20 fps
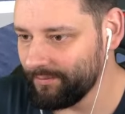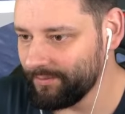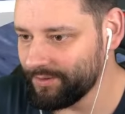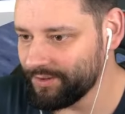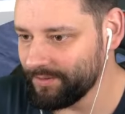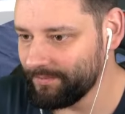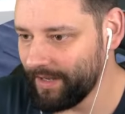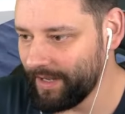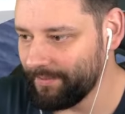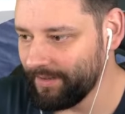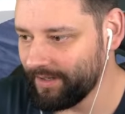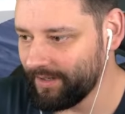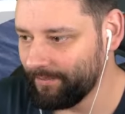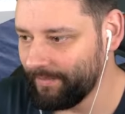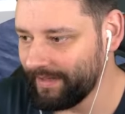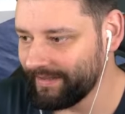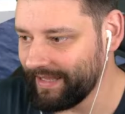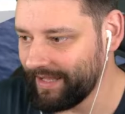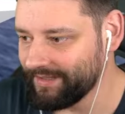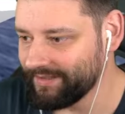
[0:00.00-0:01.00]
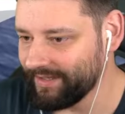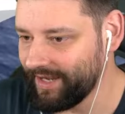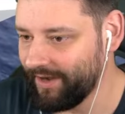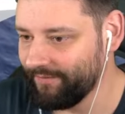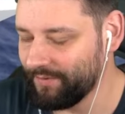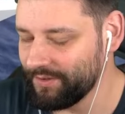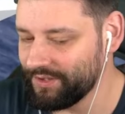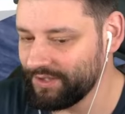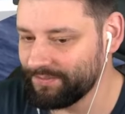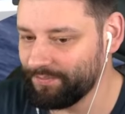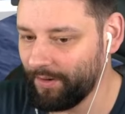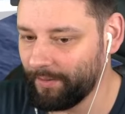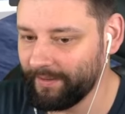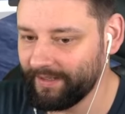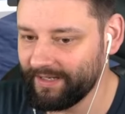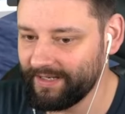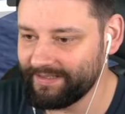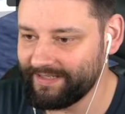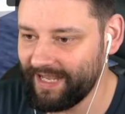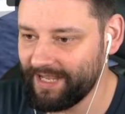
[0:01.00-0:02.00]
We should maybe come back down to Earth, which is probably
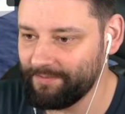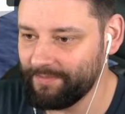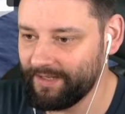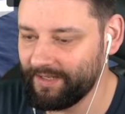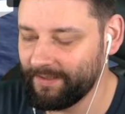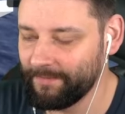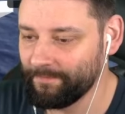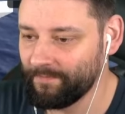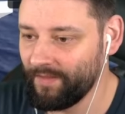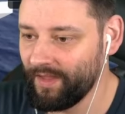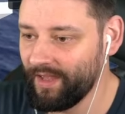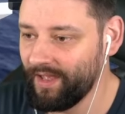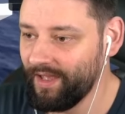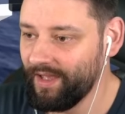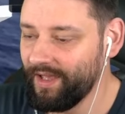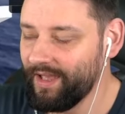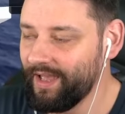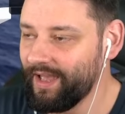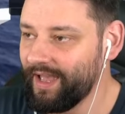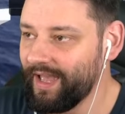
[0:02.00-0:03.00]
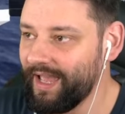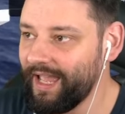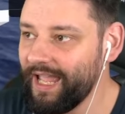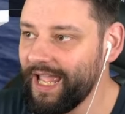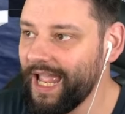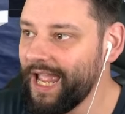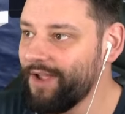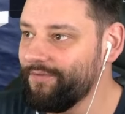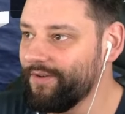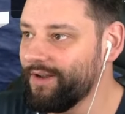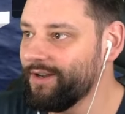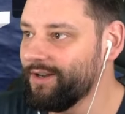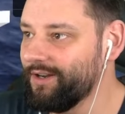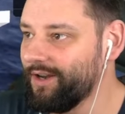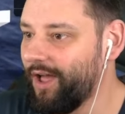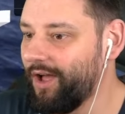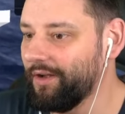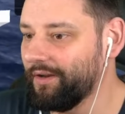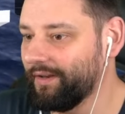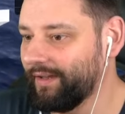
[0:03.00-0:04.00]
going to take me even
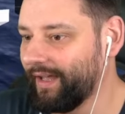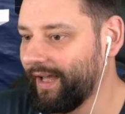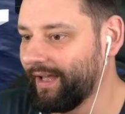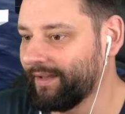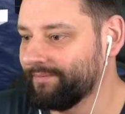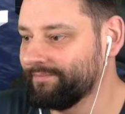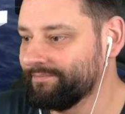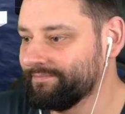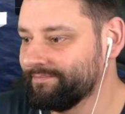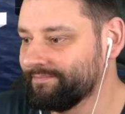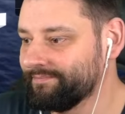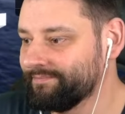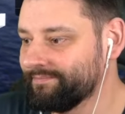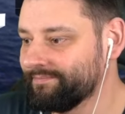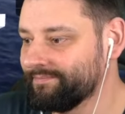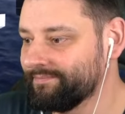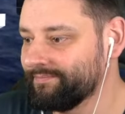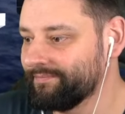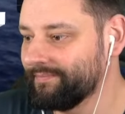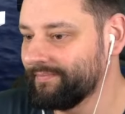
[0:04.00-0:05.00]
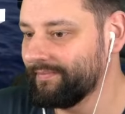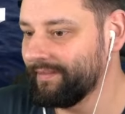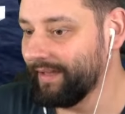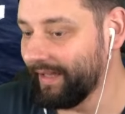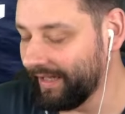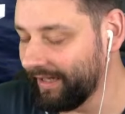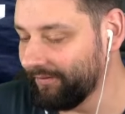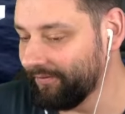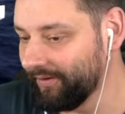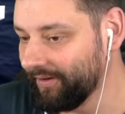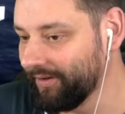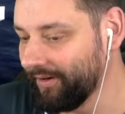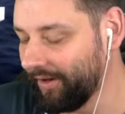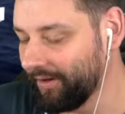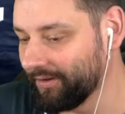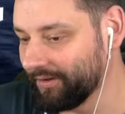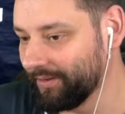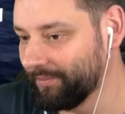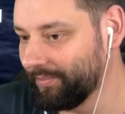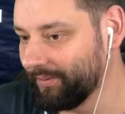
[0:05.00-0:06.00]
longer. Even
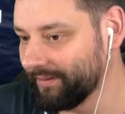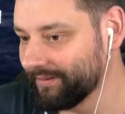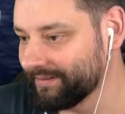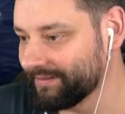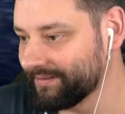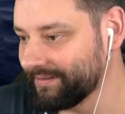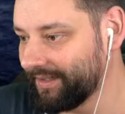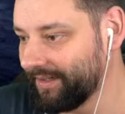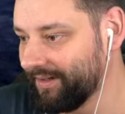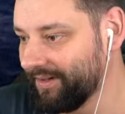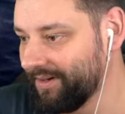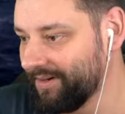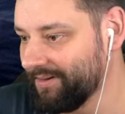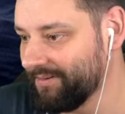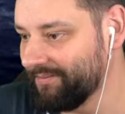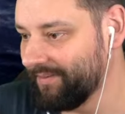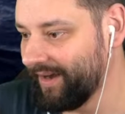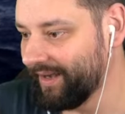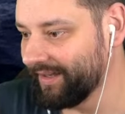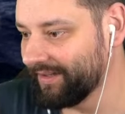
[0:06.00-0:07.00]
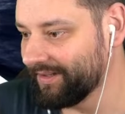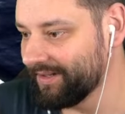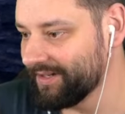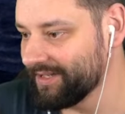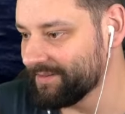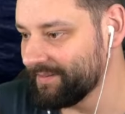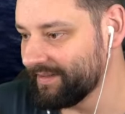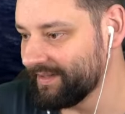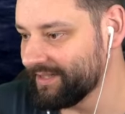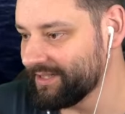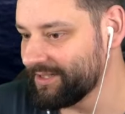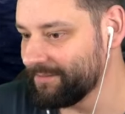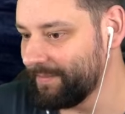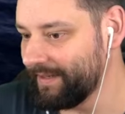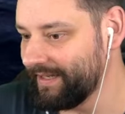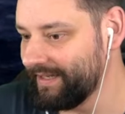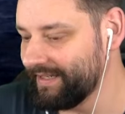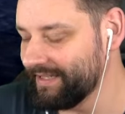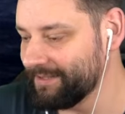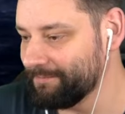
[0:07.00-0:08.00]
longer, boys. Oh my goodness me. The
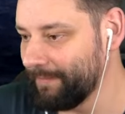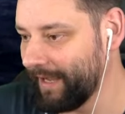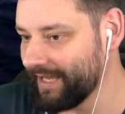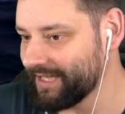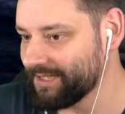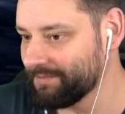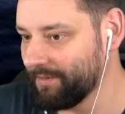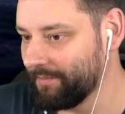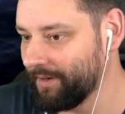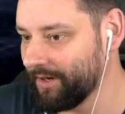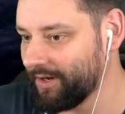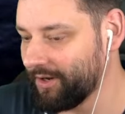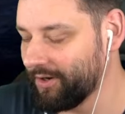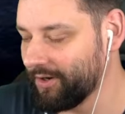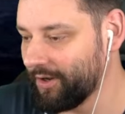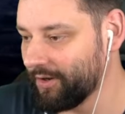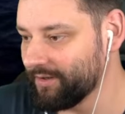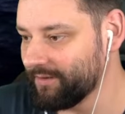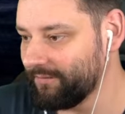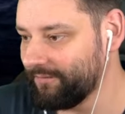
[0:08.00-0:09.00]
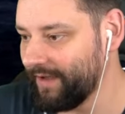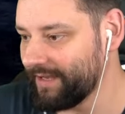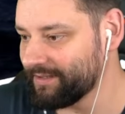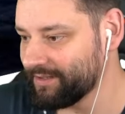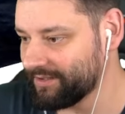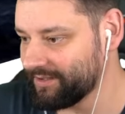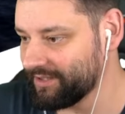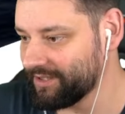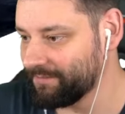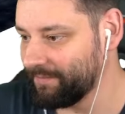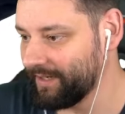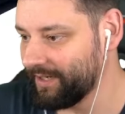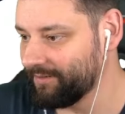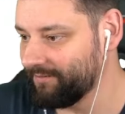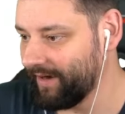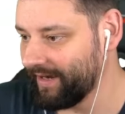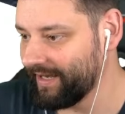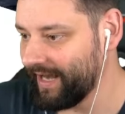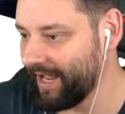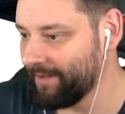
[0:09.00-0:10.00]
speed is maximum. I'm going to go as fast as the speed
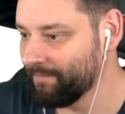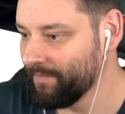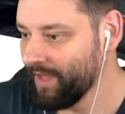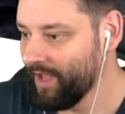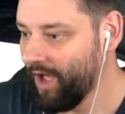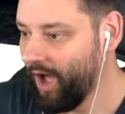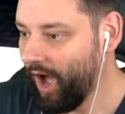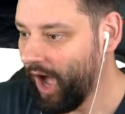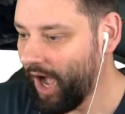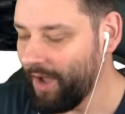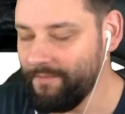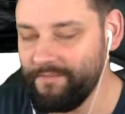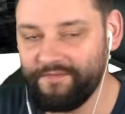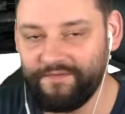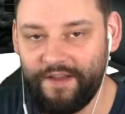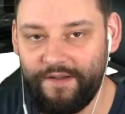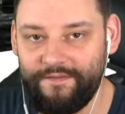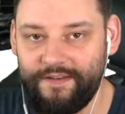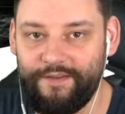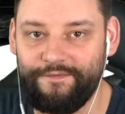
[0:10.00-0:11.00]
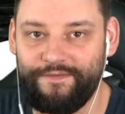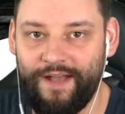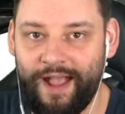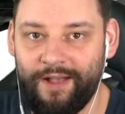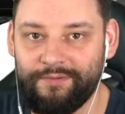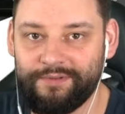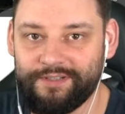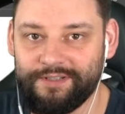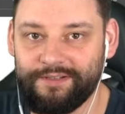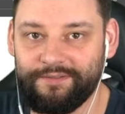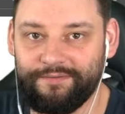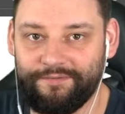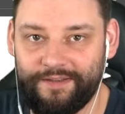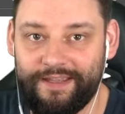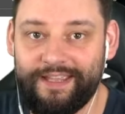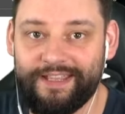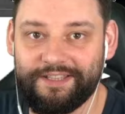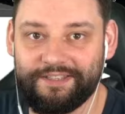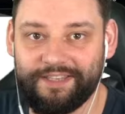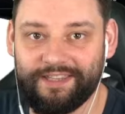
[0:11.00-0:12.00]
right now. I'm 50,000
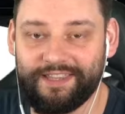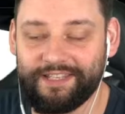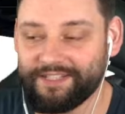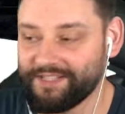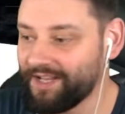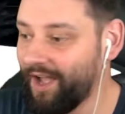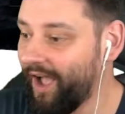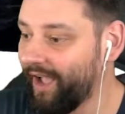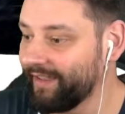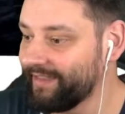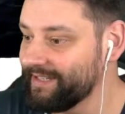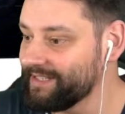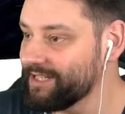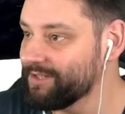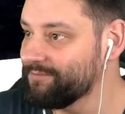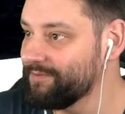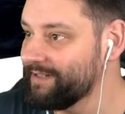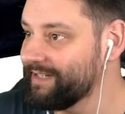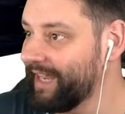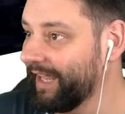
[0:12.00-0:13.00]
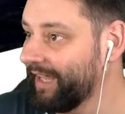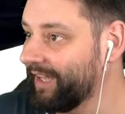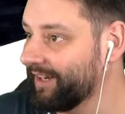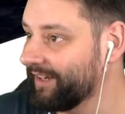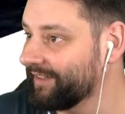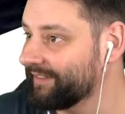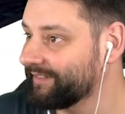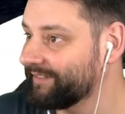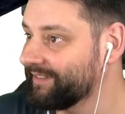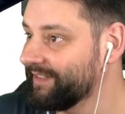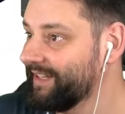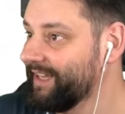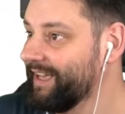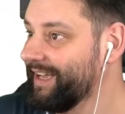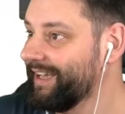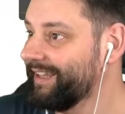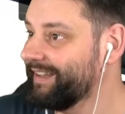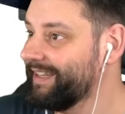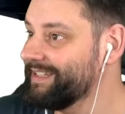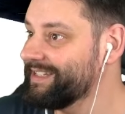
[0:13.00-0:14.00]
feet into the sky. This is ridiculous.
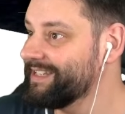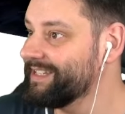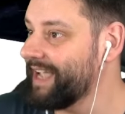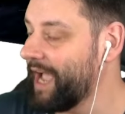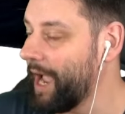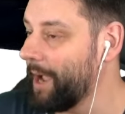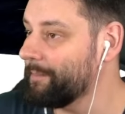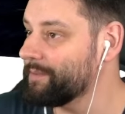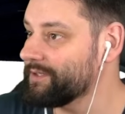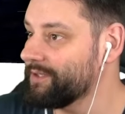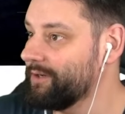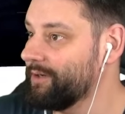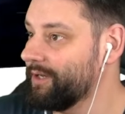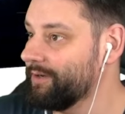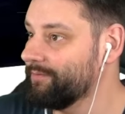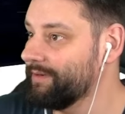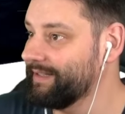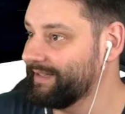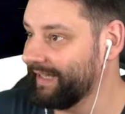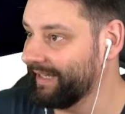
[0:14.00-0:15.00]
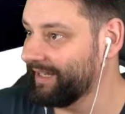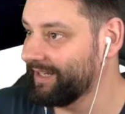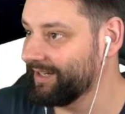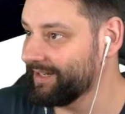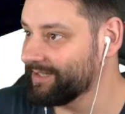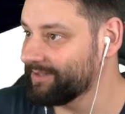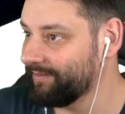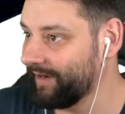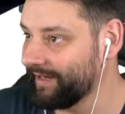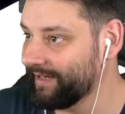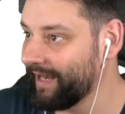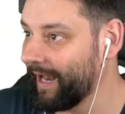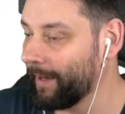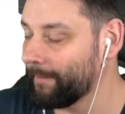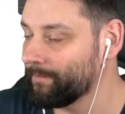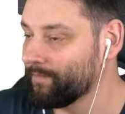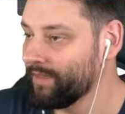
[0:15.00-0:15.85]
This is absolutely ridiculous right now.